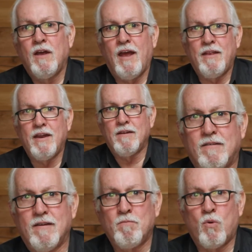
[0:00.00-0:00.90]
And then
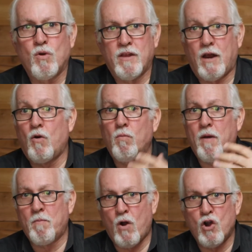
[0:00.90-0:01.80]
it's important that I hold
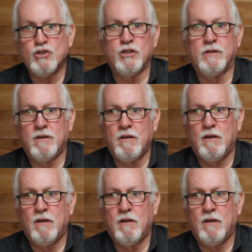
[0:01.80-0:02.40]
my margin,